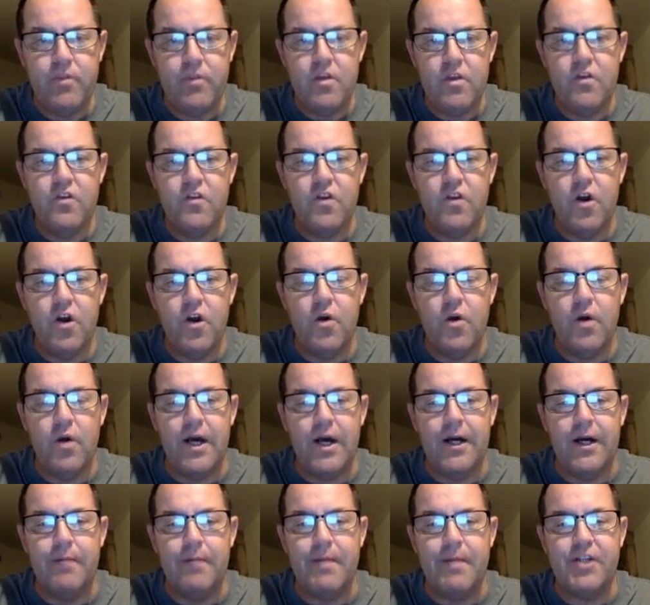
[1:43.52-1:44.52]

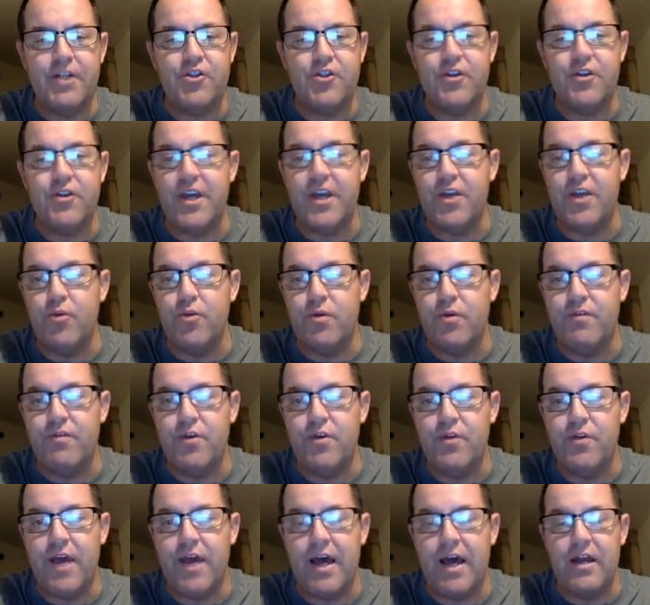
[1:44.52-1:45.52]
So make sure that you
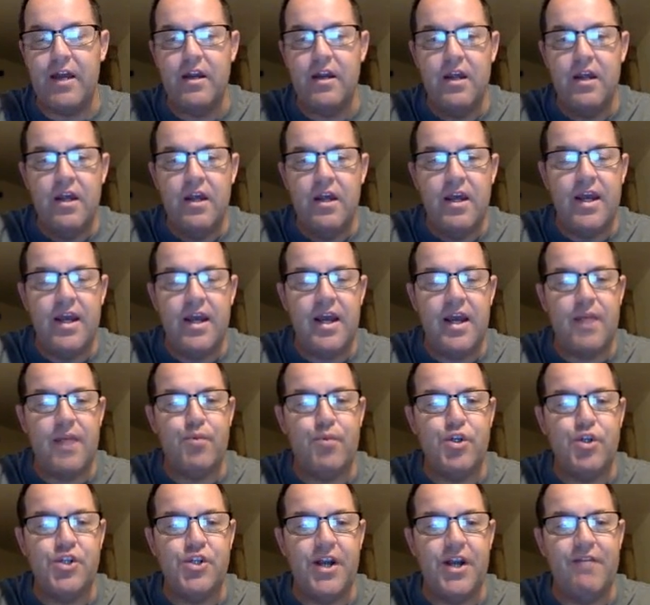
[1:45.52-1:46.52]
review that, and I
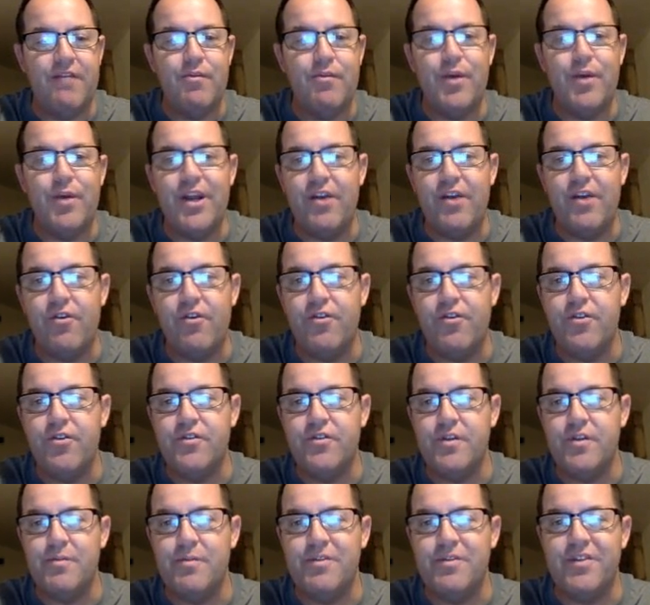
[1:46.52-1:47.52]
appreciate everybody
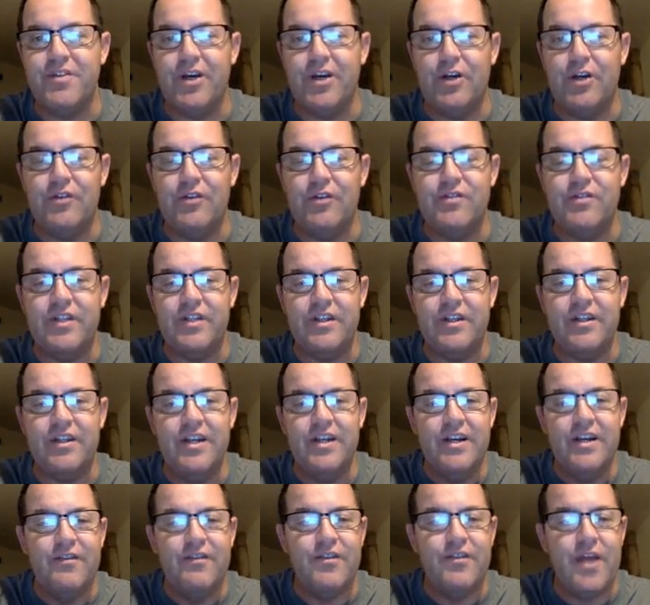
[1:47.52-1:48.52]
introducing themselves and
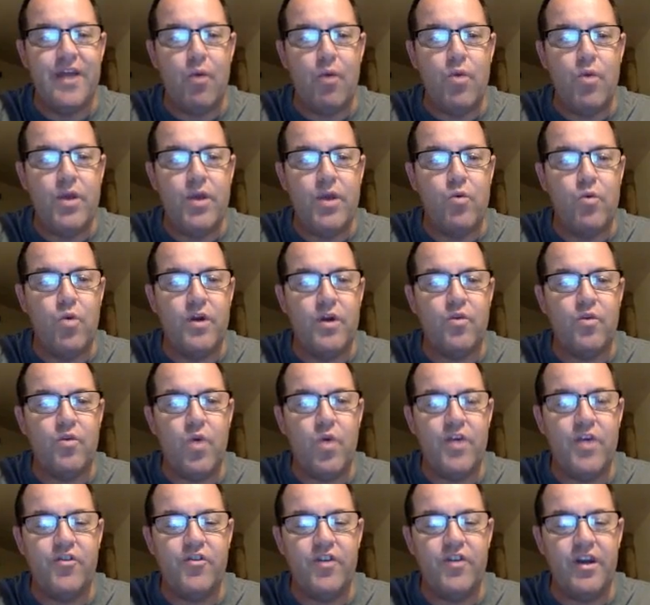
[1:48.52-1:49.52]
for that week 1
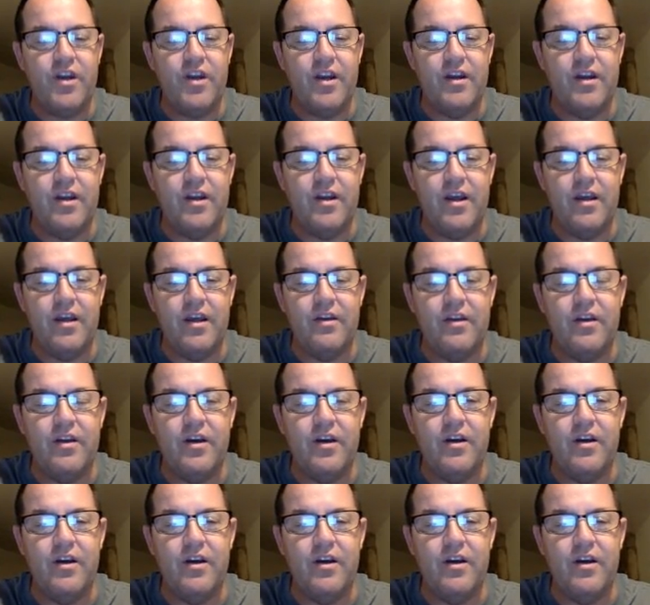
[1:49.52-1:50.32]
question, and